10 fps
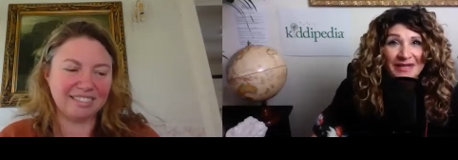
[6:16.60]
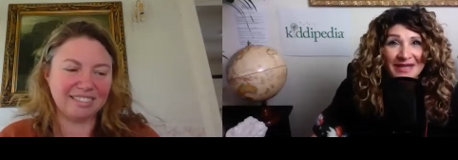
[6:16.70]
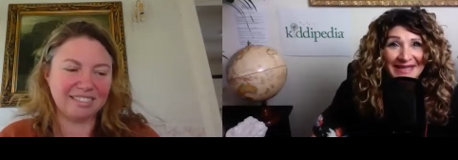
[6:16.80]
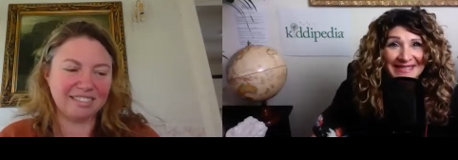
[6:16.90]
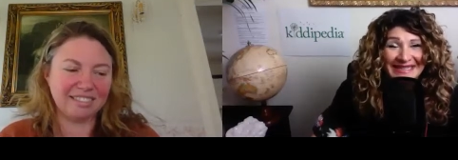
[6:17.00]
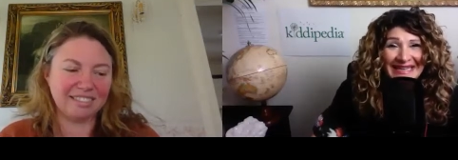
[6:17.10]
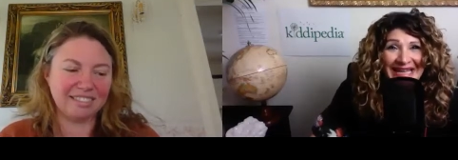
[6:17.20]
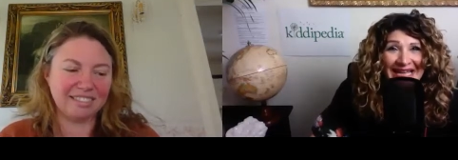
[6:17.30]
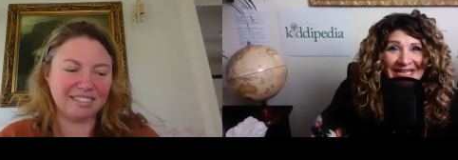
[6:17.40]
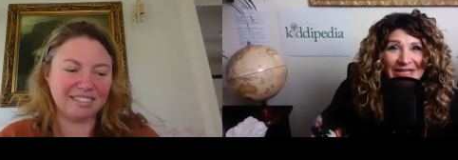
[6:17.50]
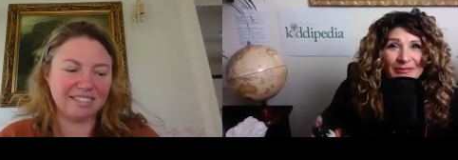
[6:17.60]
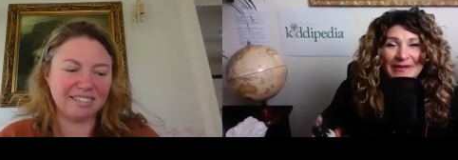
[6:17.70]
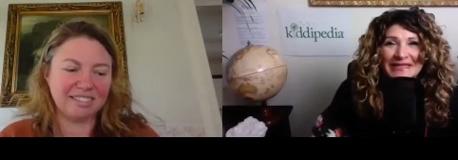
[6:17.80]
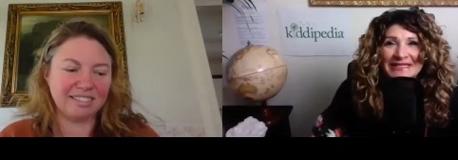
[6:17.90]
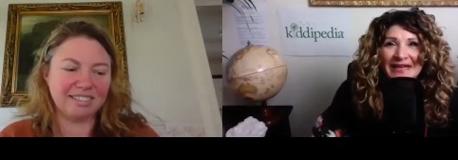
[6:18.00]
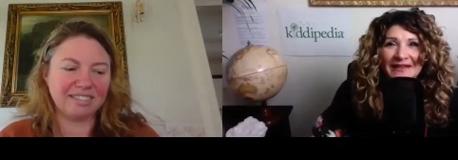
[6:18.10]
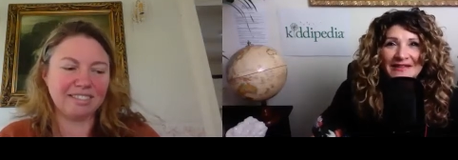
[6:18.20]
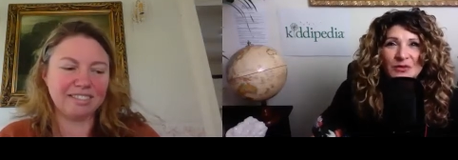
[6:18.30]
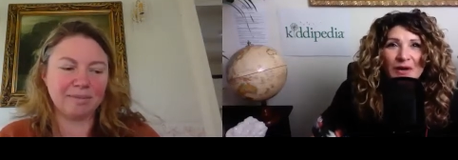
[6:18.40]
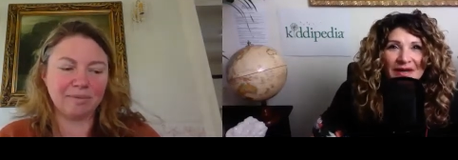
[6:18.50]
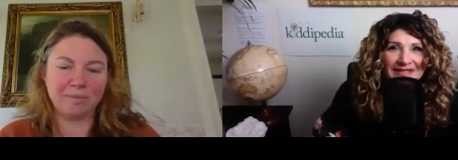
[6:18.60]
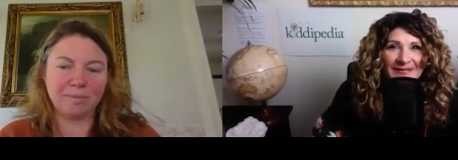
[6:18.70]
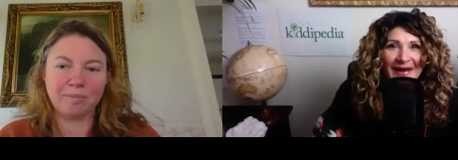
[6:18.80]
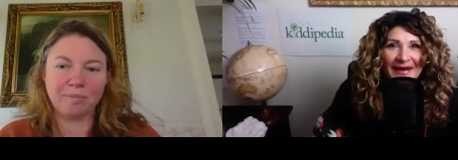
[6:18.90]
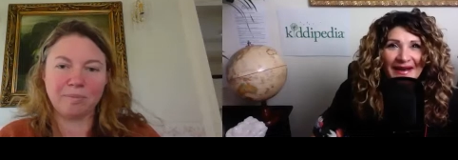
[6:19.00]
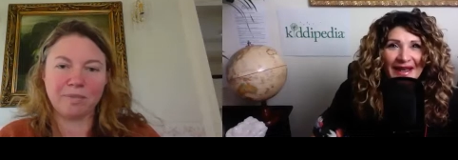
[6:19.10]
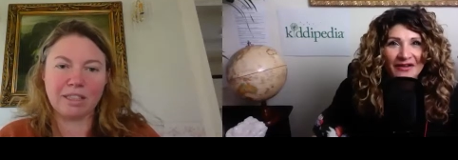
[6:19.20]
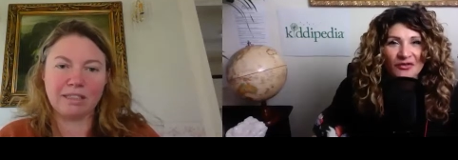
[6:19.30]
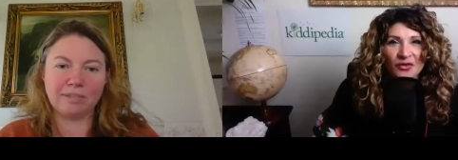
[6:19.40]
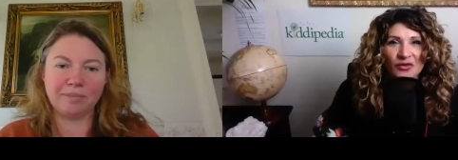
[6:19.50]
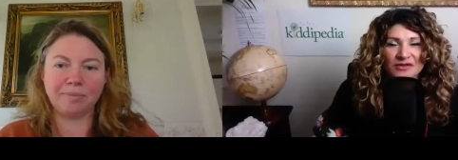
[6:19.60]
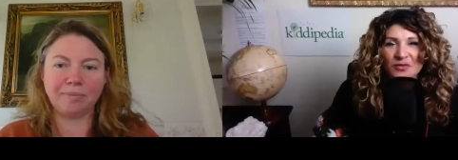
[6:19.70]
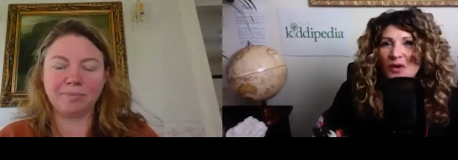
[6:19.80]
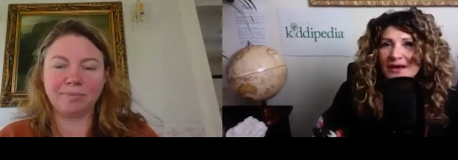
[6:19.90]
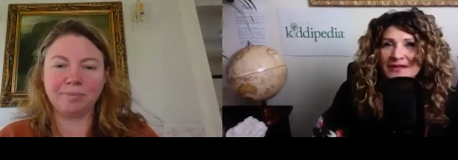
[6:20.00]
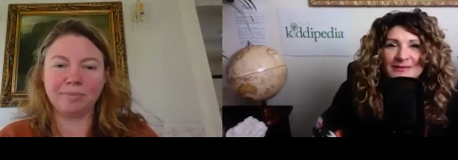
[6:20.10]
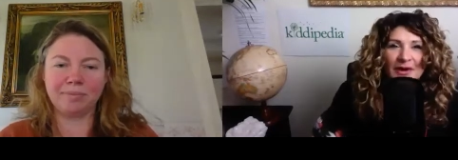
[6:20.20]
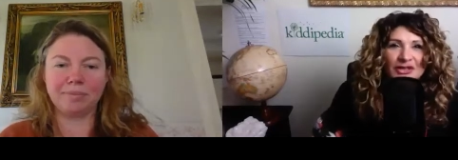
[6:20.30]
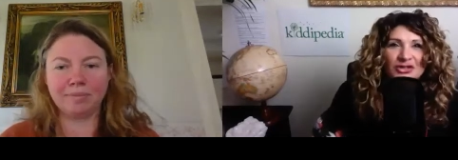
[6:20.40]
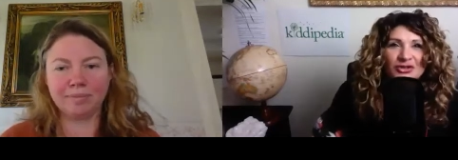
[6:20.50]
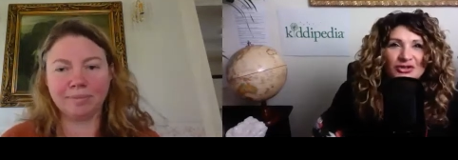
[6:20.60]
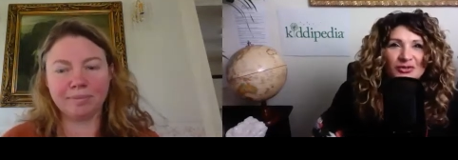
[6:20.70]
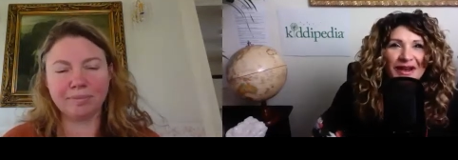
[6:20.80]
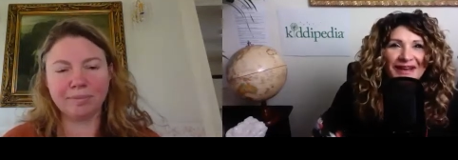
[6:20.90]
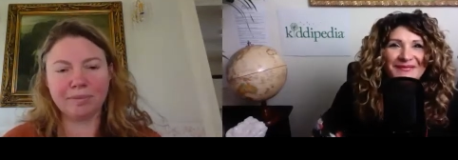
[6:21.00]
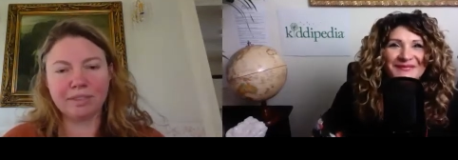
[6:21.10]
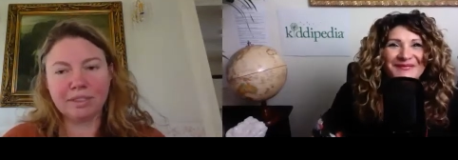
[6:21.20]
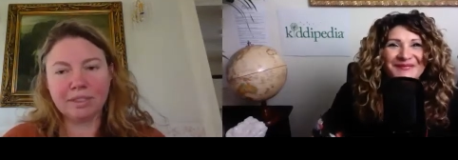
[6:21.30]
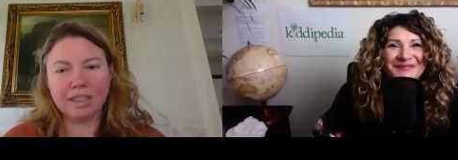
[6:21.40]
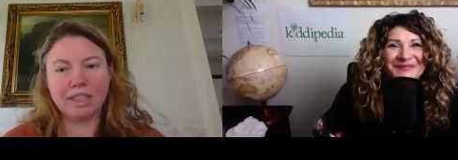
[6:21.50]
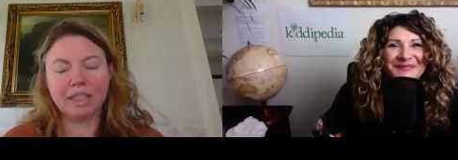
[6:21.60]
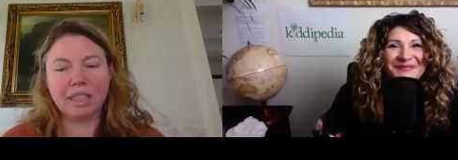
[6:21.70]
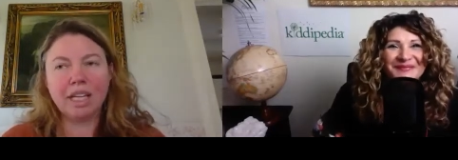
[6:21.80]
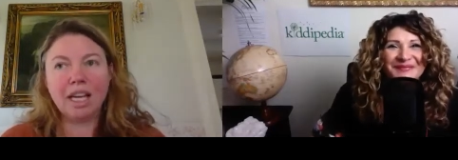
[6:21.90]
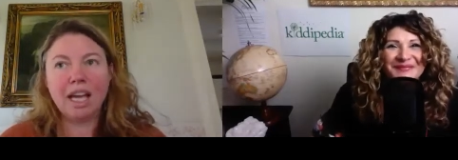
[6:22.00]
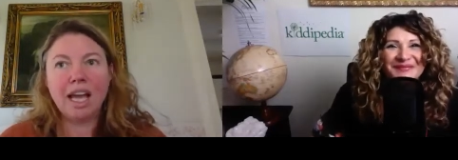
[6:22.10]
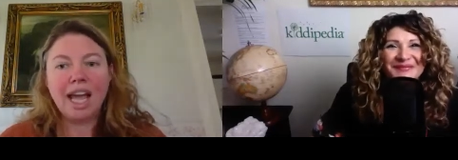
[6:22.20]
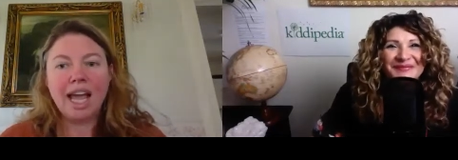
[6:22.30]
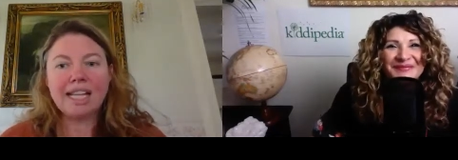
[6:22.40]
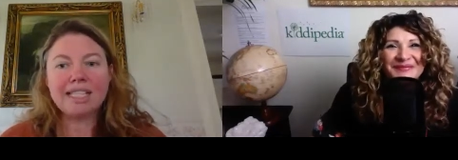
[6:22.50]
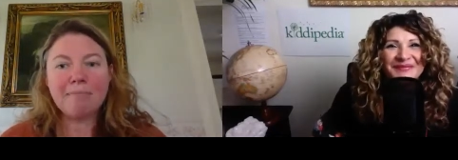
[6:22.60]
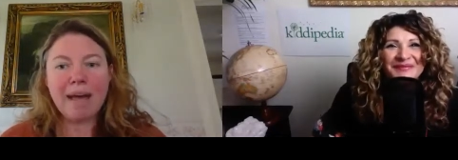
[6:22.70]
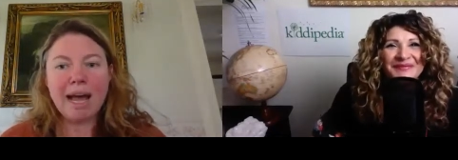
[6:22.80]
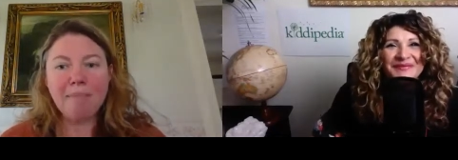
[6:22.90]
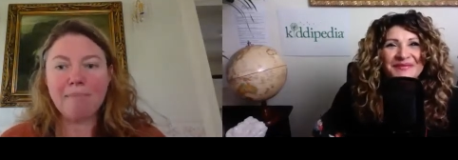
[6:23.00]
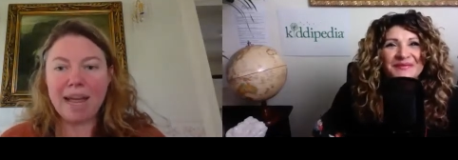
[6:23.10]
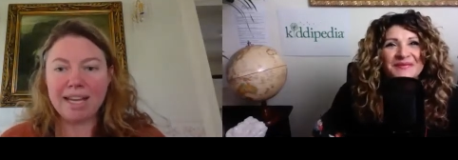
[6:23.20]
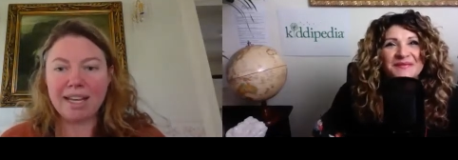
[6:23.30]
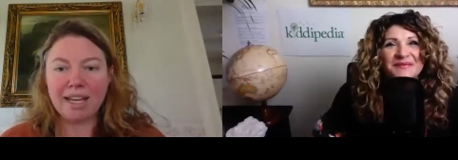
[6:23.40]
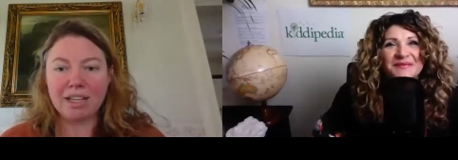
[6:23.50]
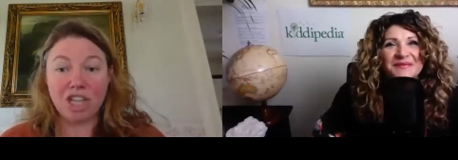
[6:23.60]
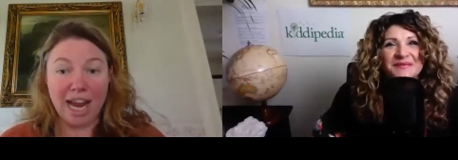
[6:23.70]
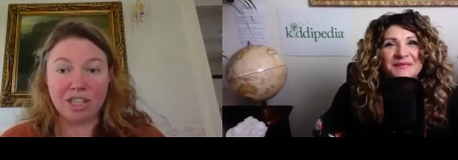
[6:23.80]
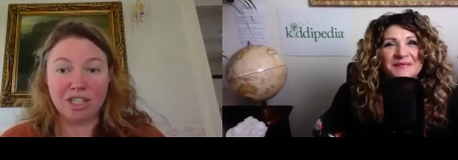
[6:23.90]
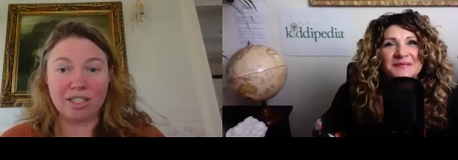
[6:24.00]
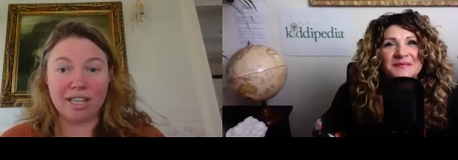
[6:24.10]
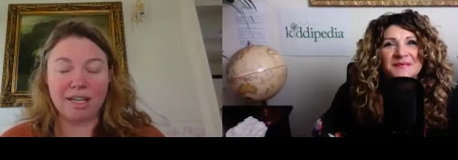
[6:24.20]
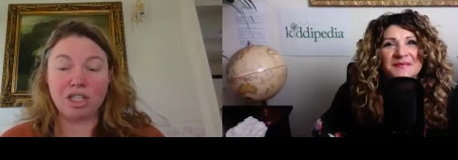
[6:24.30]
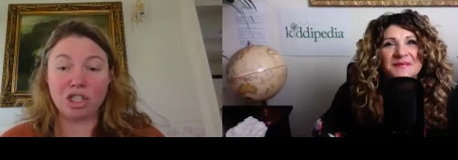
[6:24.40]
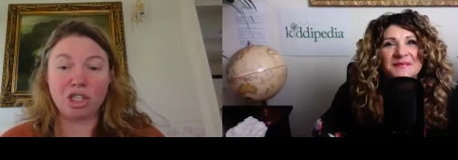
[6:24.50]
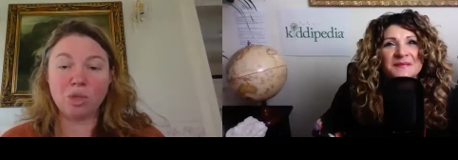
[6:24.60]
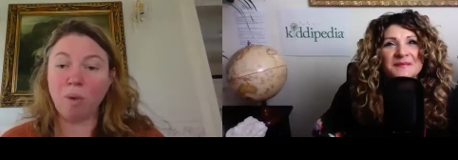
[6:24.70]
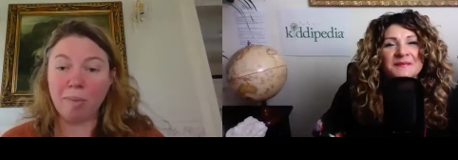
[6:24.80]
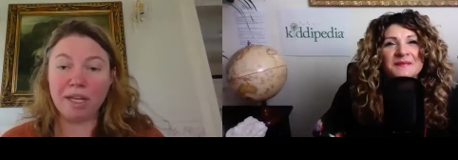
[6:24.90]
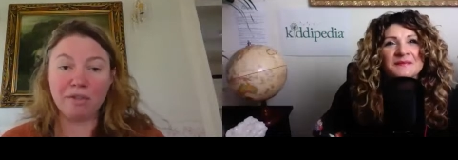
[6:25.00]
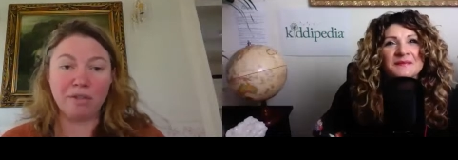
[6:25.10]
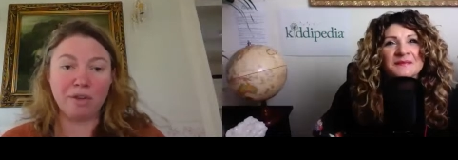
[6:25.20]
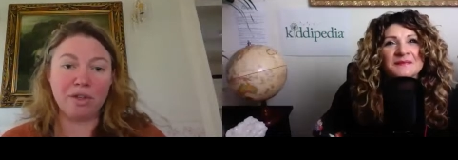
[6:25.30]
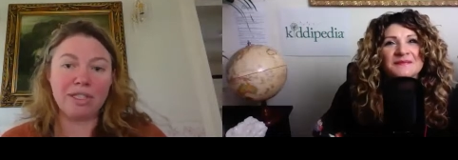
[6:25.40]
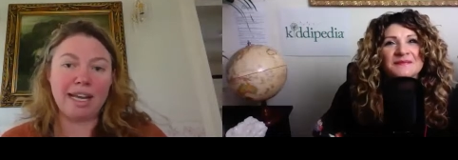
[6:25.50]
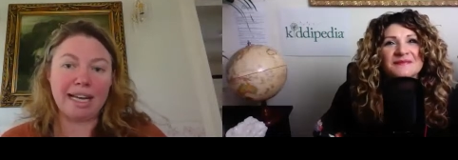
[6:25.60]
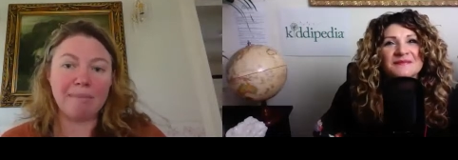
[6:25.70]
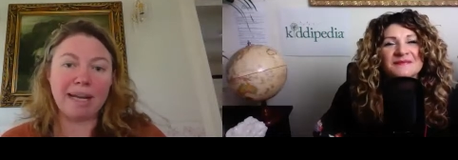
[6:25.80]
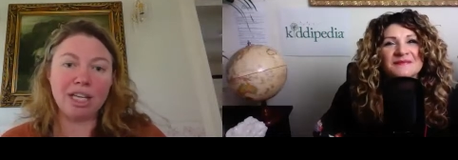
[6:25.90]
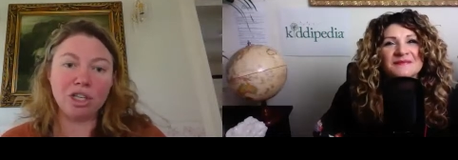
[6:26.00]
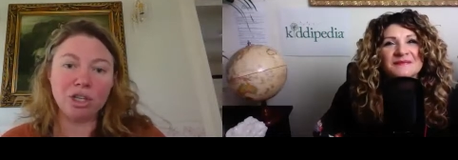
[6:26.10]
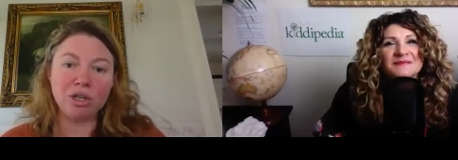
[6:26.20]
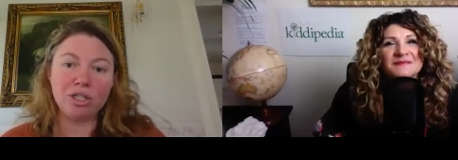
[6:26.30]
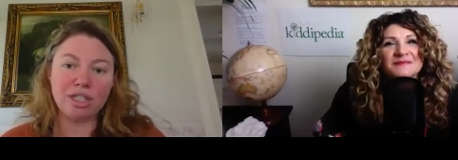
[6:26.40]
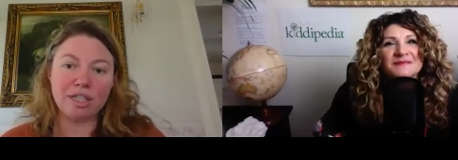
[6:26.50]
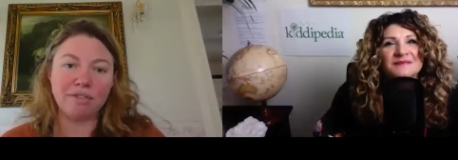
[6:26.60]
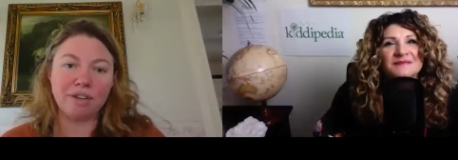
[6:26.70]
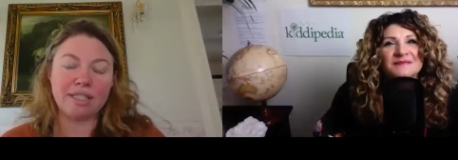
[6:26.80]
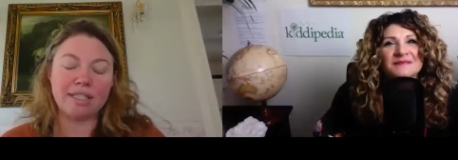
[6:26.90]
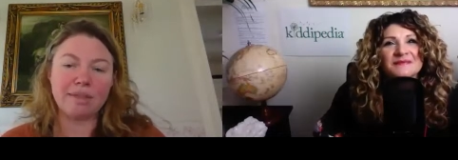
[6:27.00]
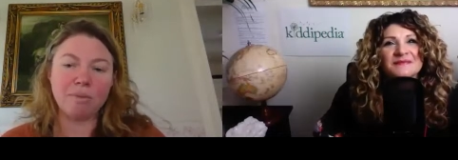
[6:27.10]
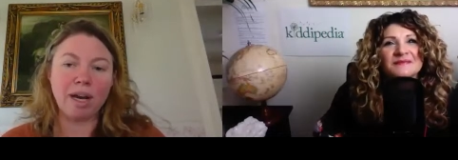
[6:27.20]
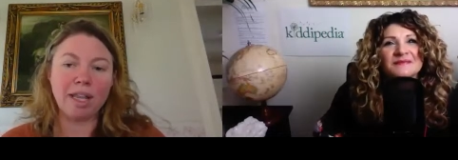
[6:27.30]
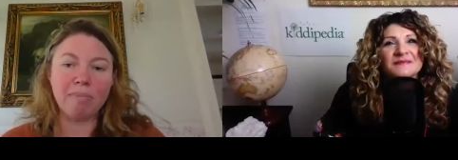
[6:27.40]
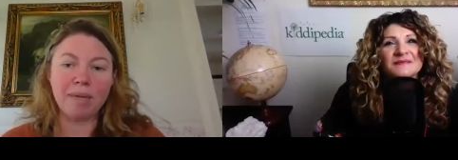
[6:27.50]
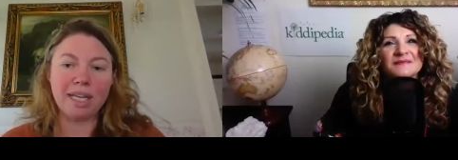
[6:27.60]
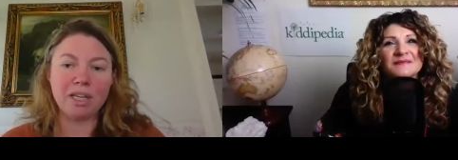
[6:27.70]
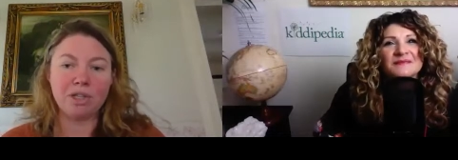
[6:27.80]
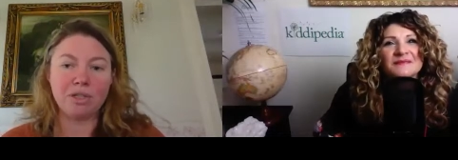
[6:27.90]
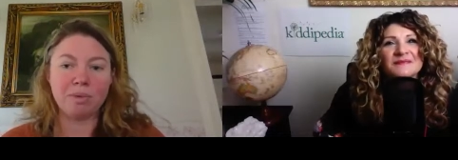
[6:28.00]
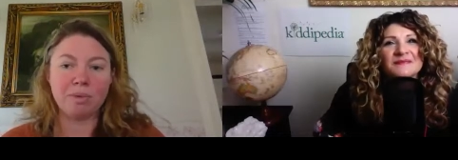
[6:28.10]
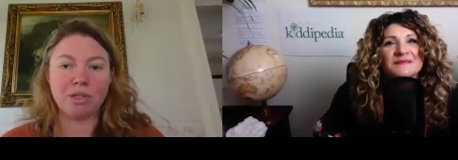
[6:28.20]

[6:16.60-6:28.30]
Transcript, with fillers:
Speaker 1: yet, can you please tell us what it's about and, of course, what inspired you to write it?
Speaker 2: It's about making changes and just swapping foods, and it can make a huge difference. One of the big issues with